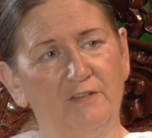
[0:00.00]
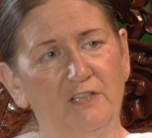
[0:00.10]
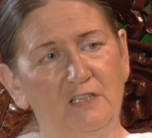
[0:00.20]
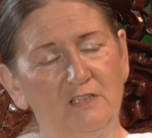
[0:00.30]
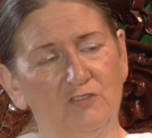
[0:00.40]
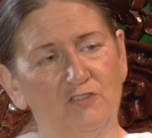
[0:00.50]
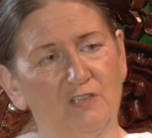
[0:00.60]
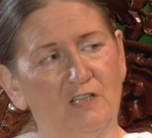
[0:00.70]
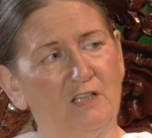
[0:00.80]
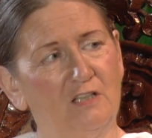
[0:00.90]
these
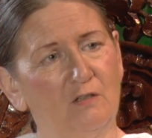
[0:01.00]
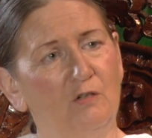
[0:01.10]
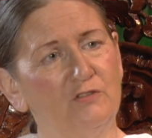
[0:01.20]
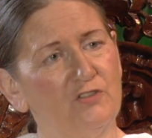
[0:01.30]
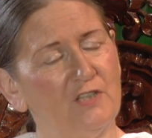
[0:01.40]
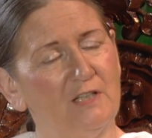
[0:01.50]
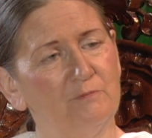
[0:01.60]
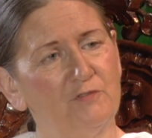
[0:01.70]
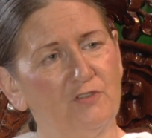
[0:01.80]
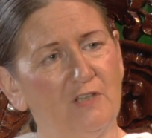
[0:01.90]

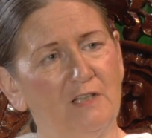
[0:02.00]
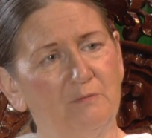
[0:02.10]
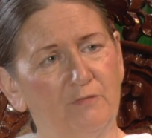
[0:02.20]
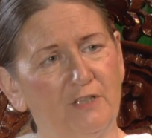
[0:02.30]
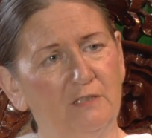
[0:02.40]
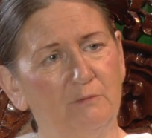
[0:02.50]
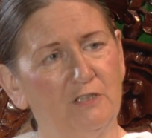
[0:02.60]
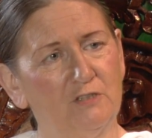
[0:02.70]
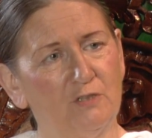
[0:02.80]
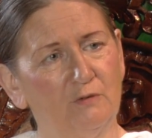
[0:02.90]
concepts and bring them
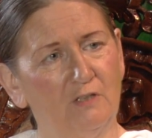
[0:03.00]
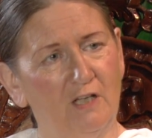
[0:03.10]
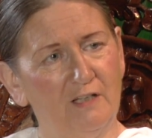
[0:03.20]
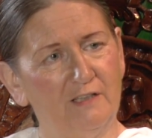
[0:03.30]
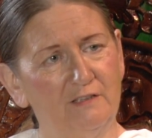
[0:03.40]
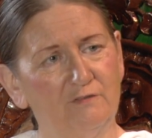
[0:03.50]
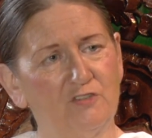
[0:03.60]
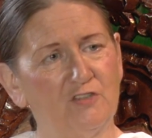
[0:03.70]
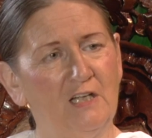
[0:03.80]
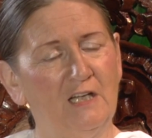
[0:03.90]
into your
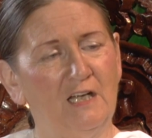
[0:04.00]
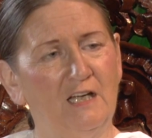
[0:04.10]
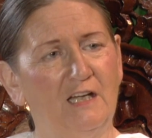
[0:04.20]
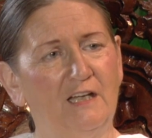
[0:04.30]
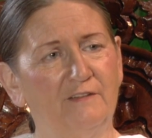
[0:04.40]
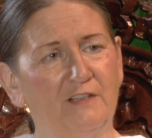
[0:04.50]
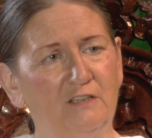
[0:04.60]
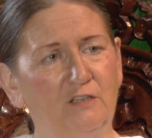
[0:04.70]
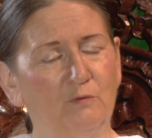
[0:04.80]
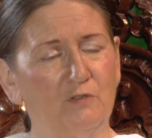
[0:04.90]
lives. And
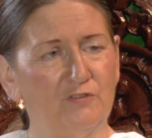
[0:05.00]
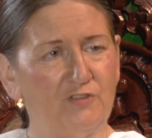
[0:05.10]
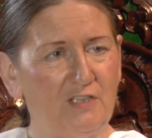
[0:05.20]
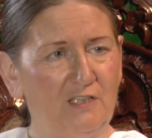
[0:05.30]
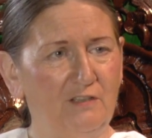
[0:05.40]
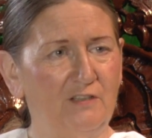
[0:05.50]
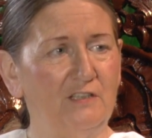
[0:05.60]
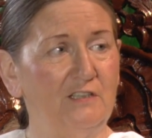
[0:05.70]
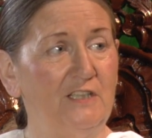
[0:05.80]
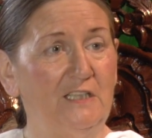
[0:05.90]
then you will see
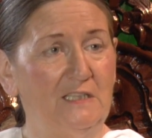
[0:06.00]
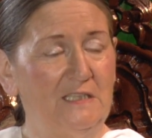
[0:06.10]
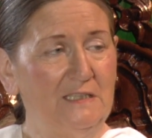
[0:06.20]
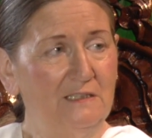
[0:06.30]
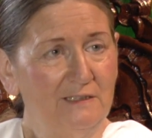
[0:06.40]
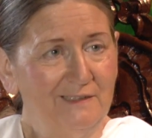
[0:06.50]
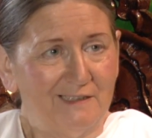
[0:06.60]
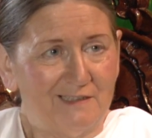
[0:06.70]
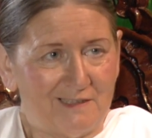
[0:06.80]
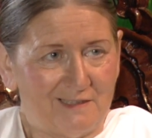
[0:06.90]
that the
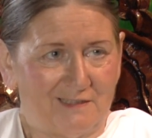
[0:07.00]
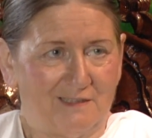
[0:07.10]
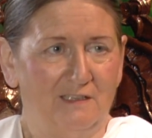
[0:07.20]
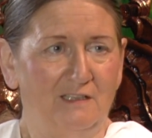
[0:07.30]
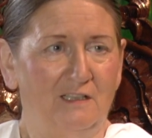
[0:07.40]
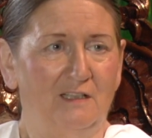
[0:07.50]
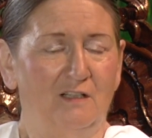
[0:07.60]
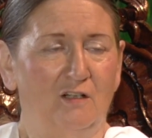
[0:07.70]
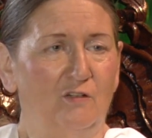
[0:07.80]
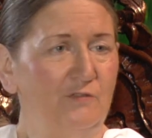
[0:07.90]
illness
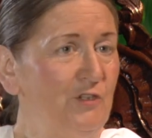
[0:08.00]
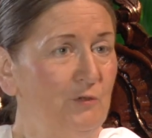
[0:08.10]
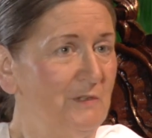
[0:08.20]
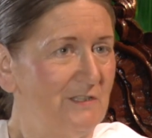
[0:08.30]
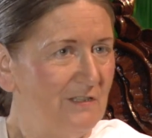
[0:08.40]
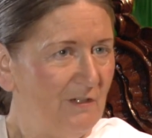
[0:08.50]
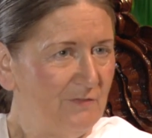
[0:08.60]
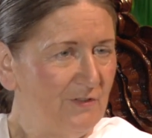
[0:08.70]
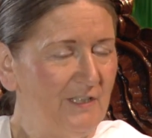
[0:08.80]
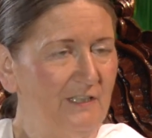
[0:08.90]
of human
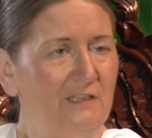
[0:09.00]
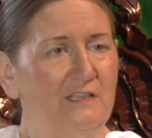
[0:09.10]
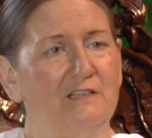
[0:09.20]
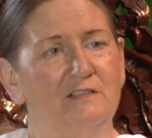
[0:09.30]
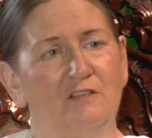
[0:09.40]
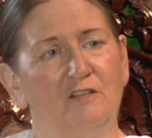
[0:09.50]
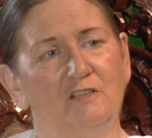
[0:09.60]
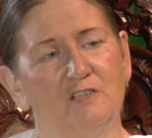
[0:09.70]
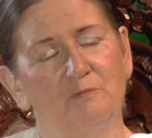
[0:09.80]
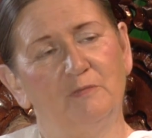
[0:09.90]
suffering is
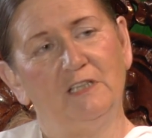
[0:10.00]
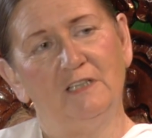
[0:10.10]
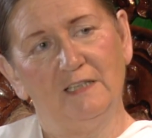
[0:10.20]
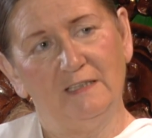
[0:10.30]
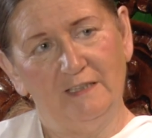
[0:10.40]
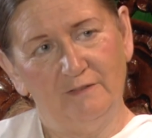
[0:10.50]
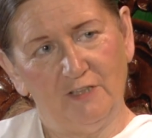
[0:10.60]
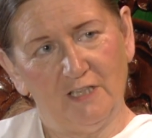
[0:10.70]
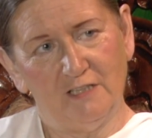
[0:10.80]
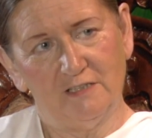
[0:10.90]
going to be
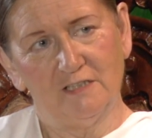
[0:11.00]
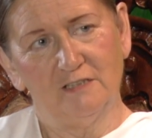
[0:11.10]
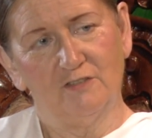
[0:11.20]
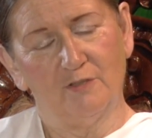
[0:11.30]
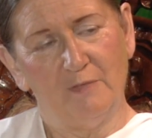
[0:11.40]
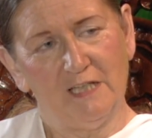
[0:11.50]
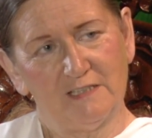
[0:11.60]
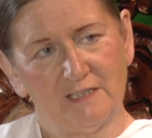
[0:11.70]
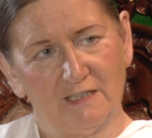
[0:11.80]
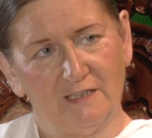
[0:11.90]
alleviated
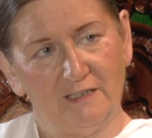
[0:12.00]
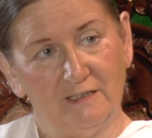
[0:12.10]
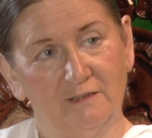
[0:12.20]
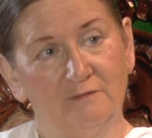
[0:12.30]
dramatically.